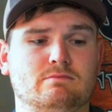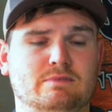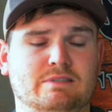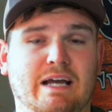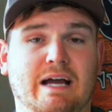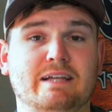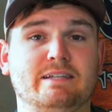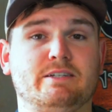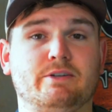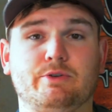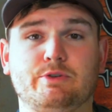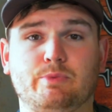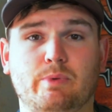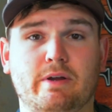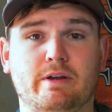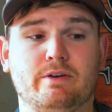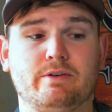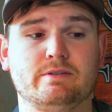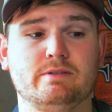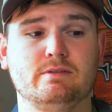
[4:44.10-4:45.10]
Guide Series
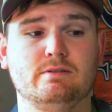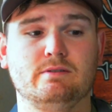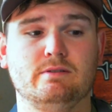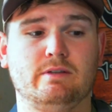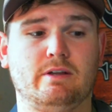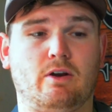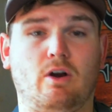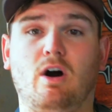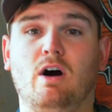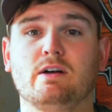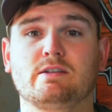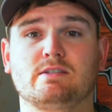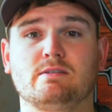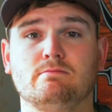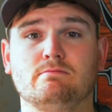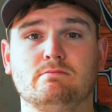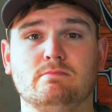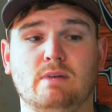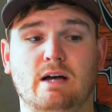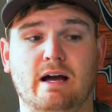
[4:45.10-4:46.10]
waders. They're
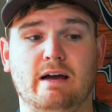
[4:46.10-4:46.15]
awesome.